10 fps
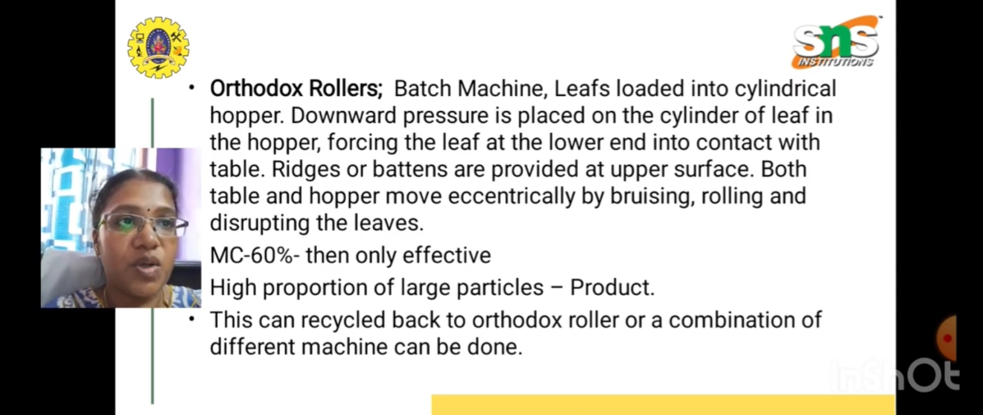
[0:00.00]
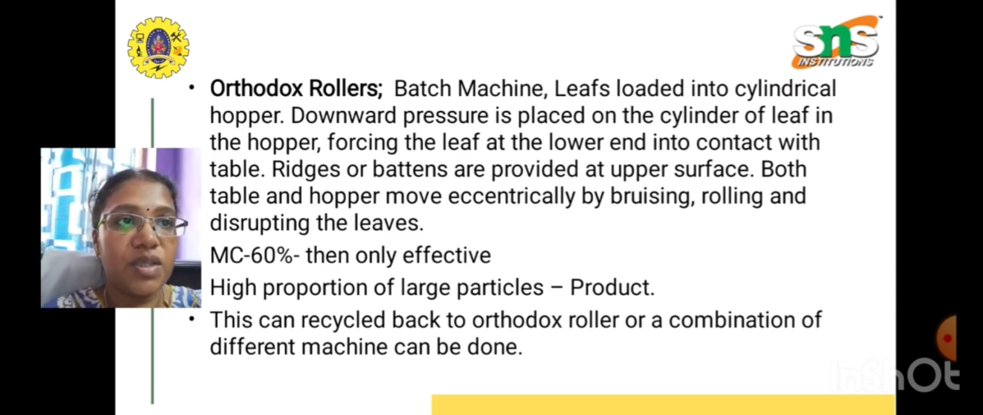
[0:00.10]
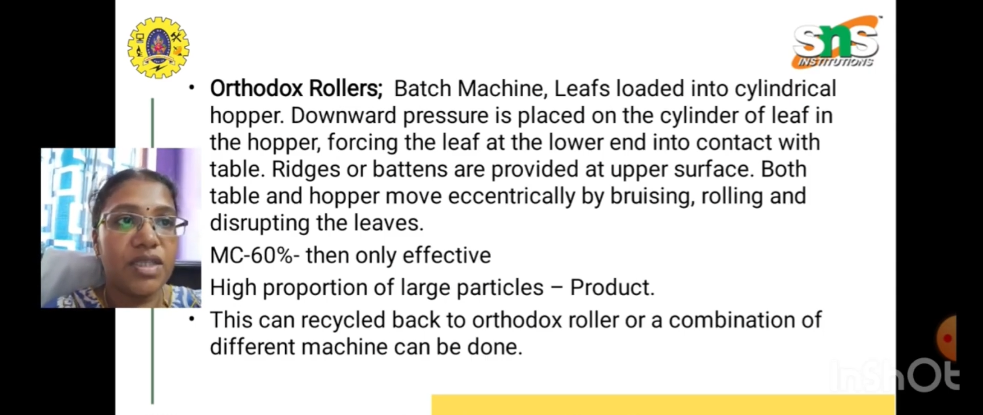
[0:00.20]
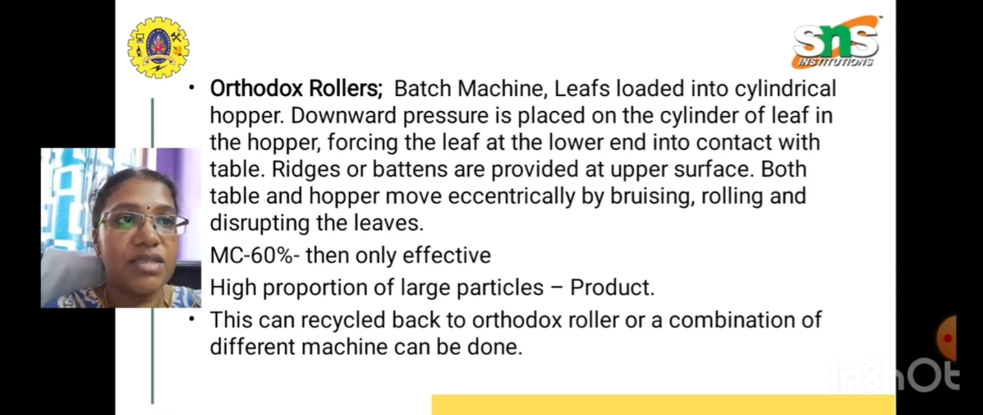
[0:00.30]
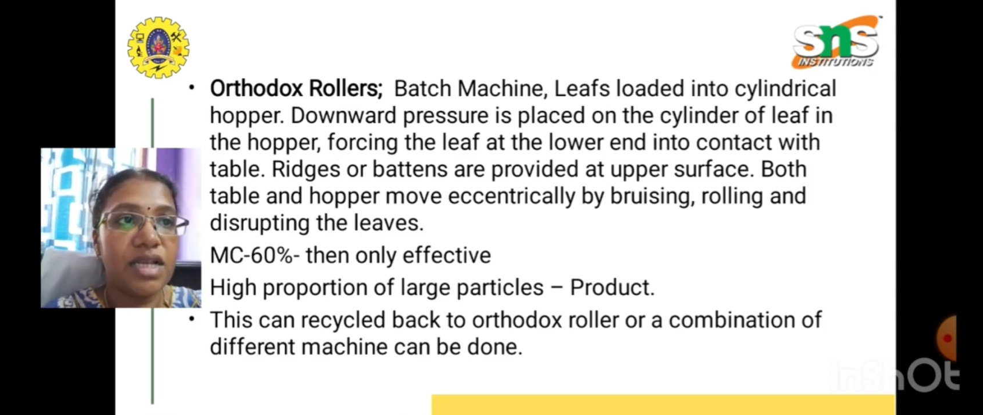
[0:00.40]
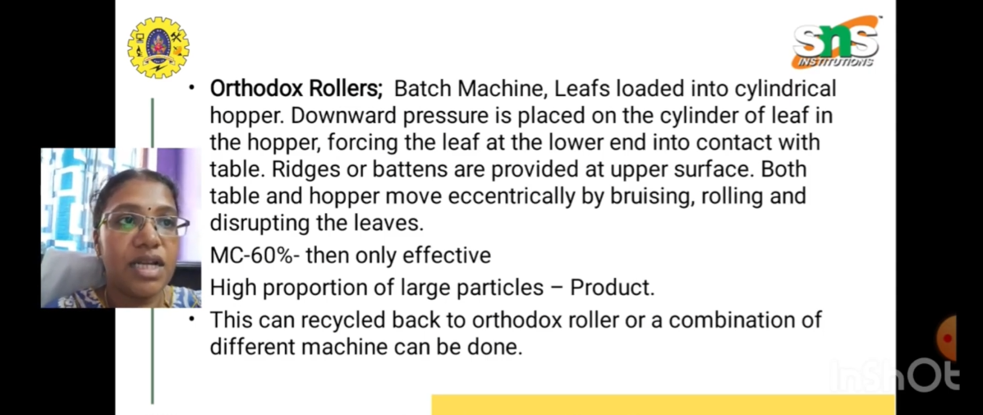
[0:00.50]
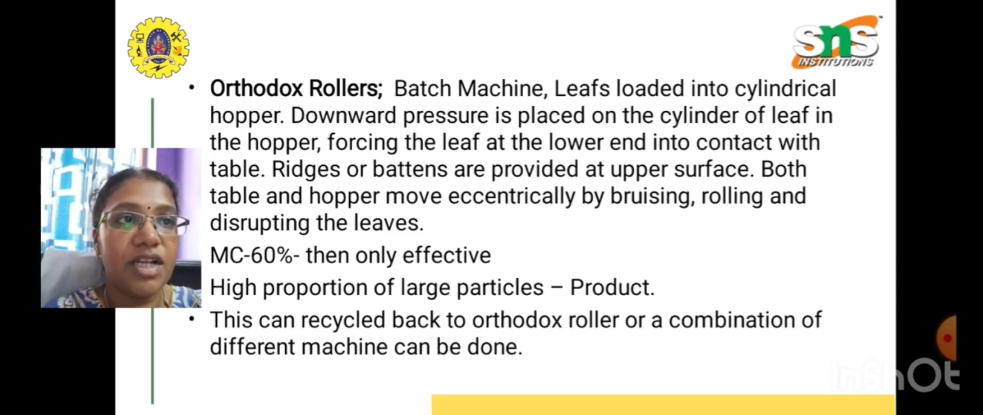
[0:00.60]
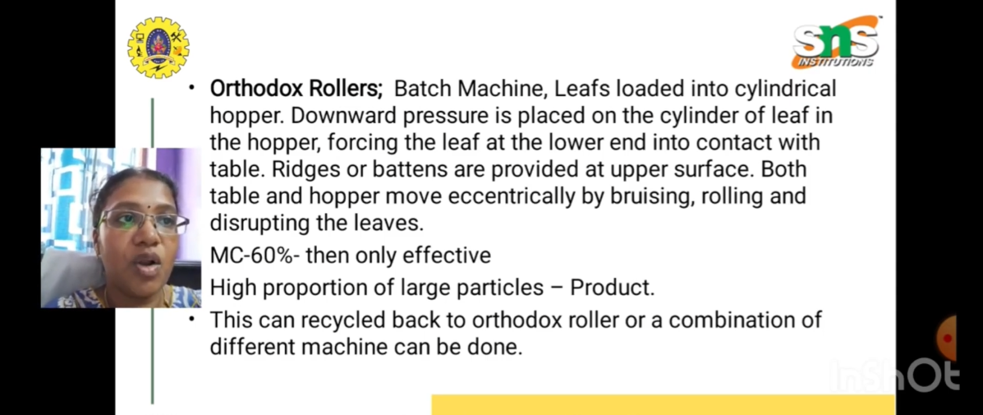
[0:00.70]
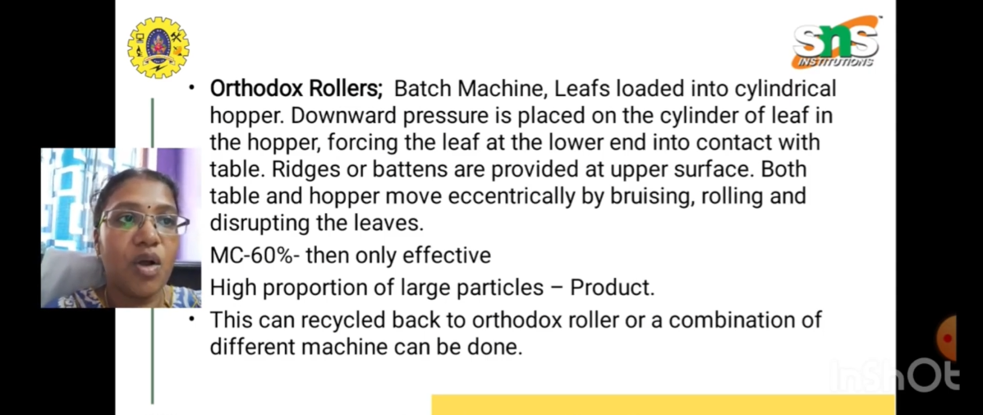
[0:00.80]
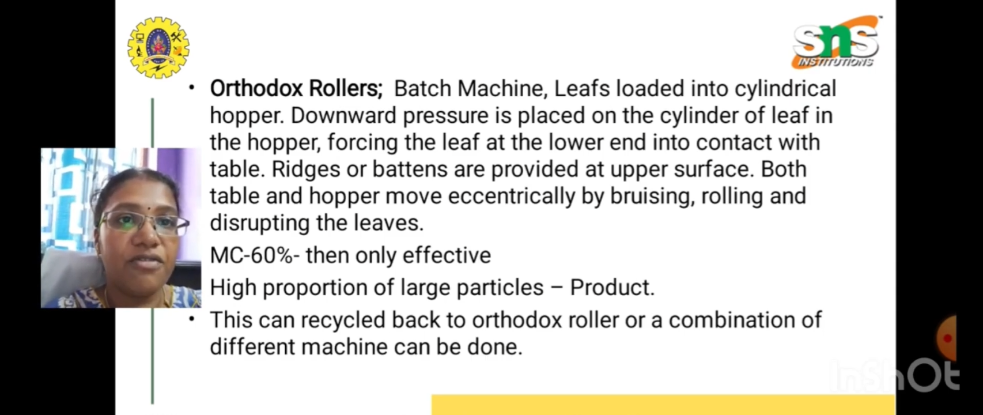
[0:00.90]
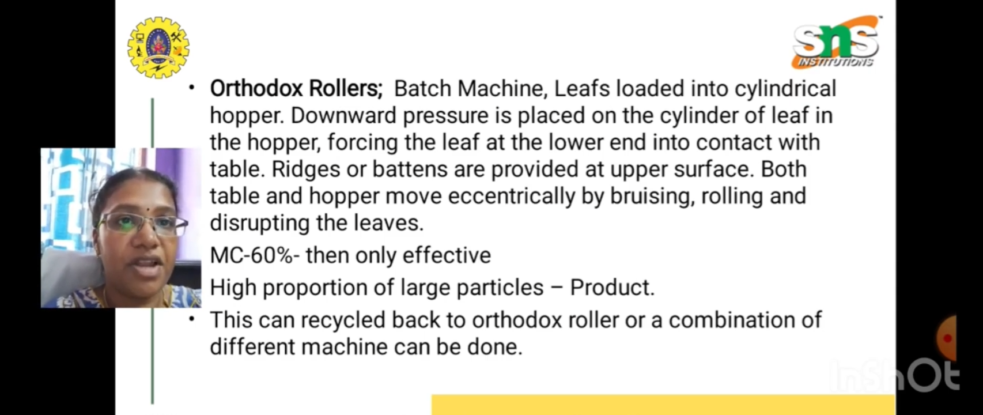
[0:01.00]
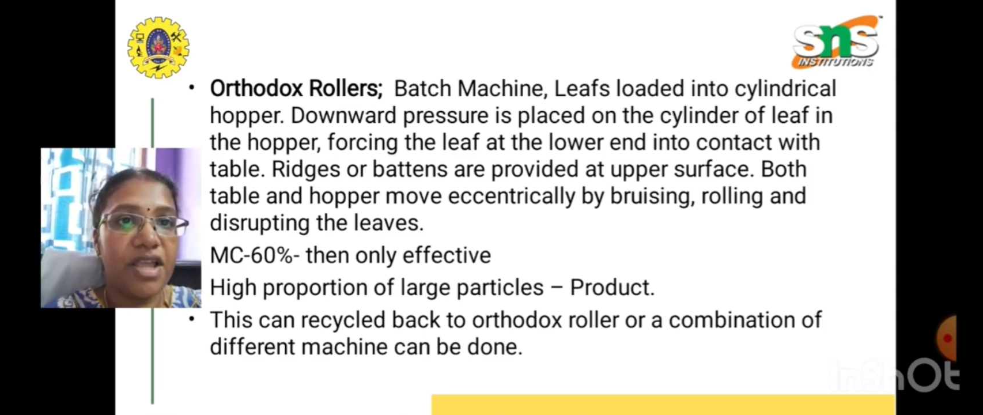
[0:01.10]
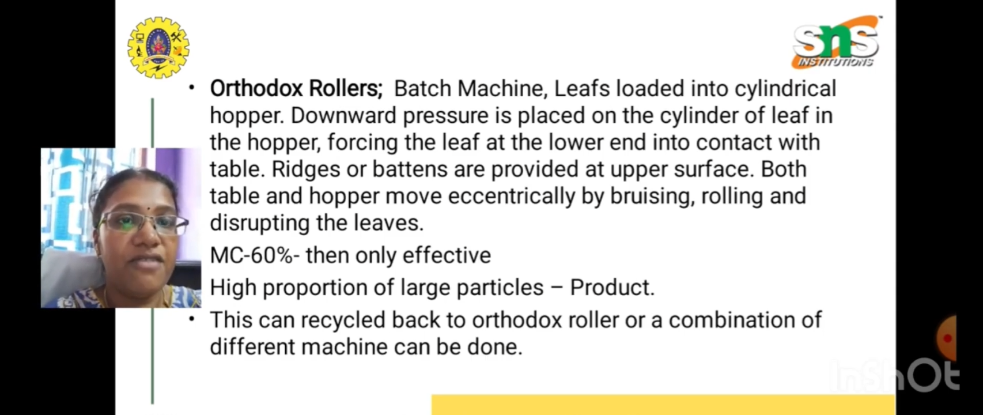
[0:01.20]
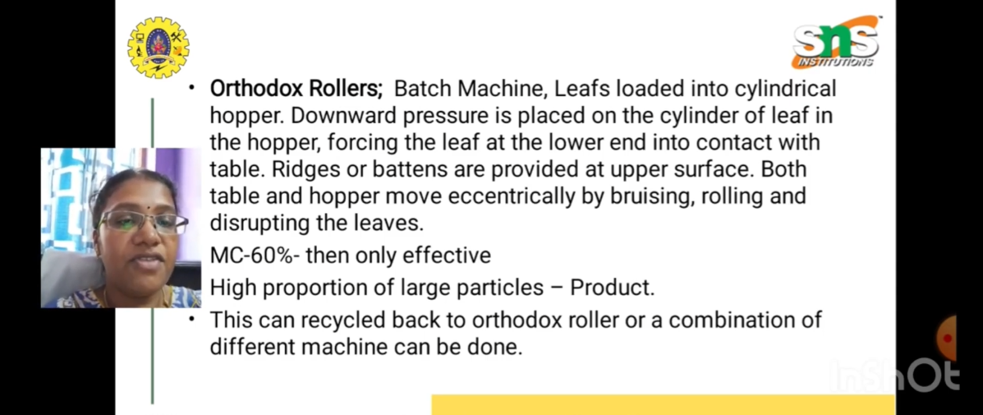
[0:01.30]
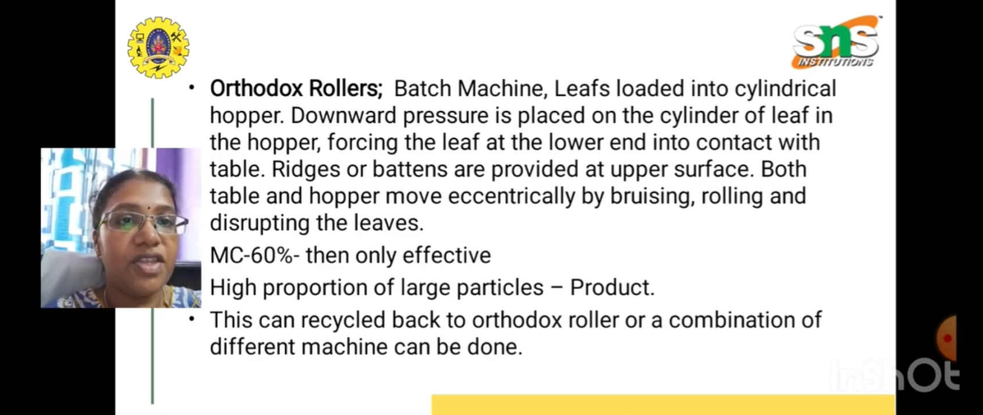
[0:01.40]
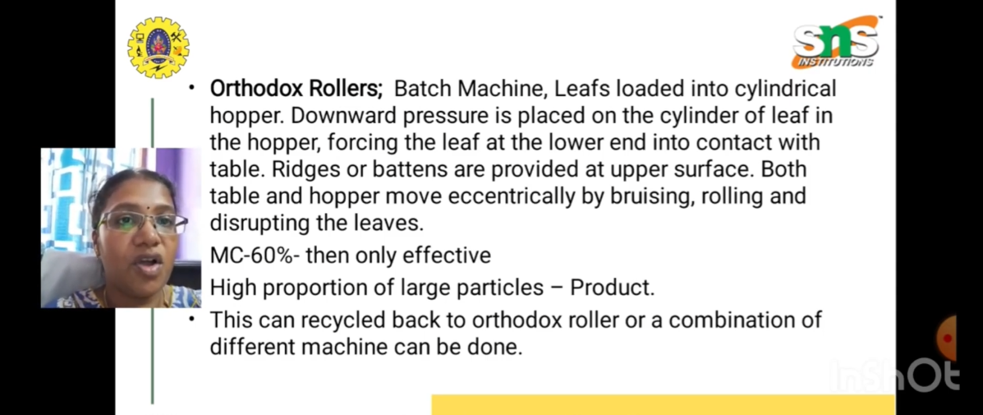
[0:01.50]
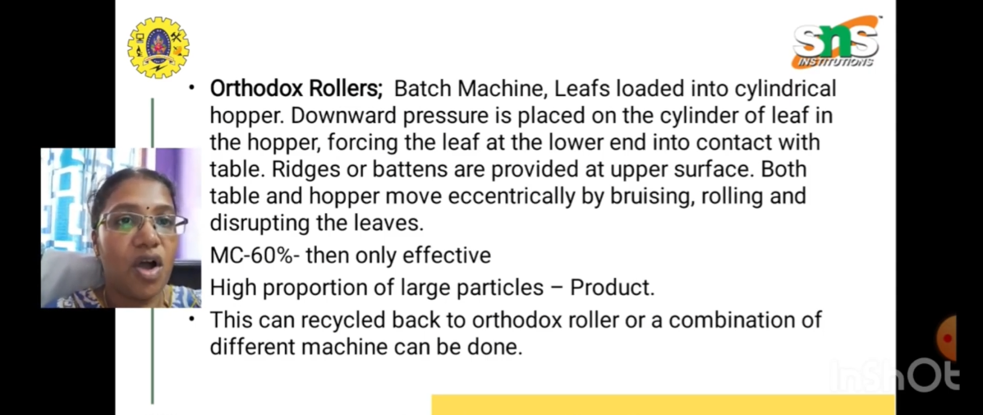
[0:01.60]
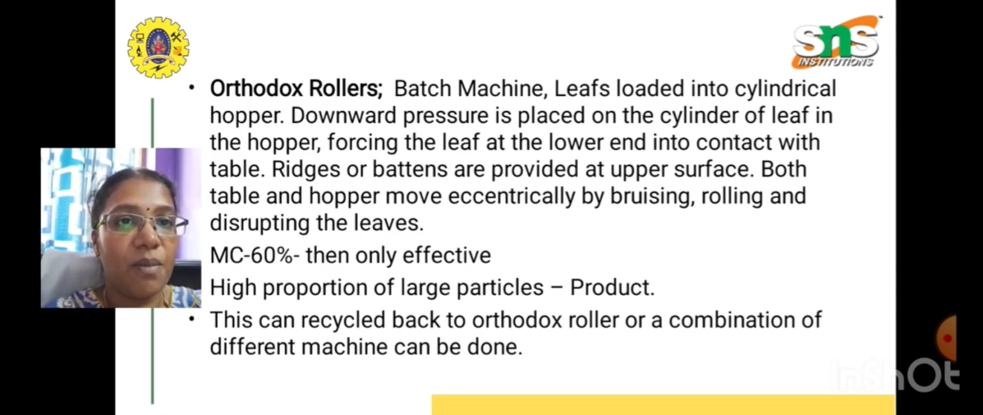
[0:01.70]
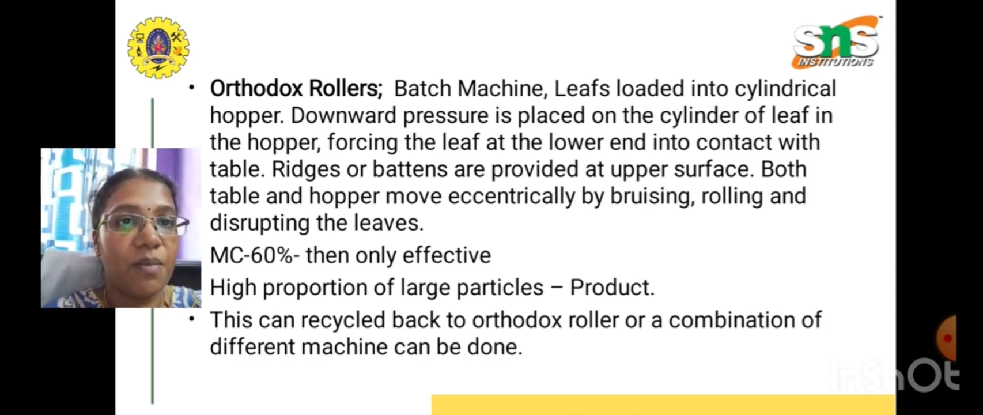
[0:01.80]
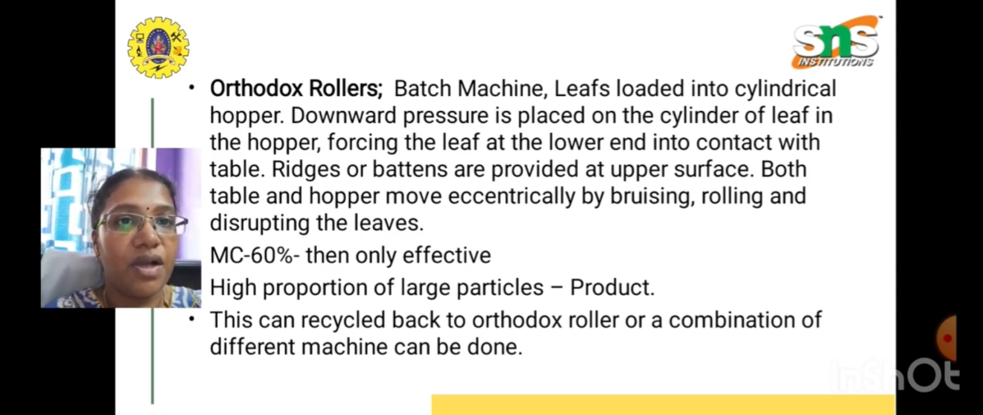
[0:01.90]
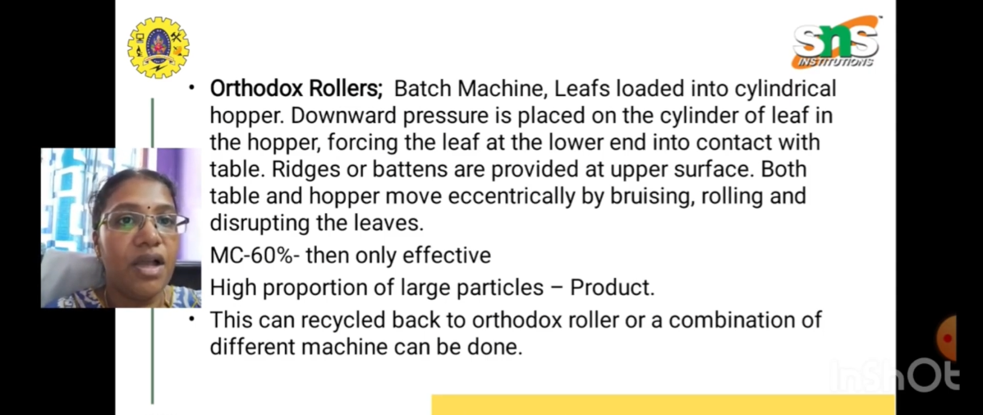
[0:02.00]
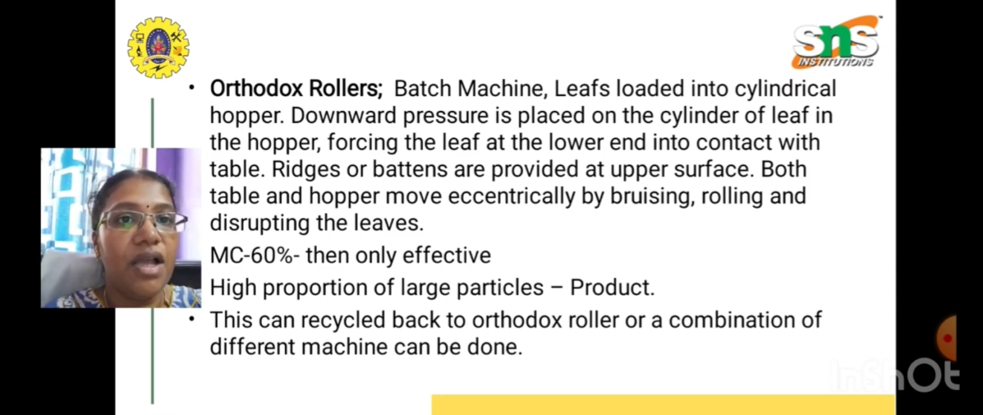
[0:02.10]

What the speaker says: on the cylinder of leaf in the hopper.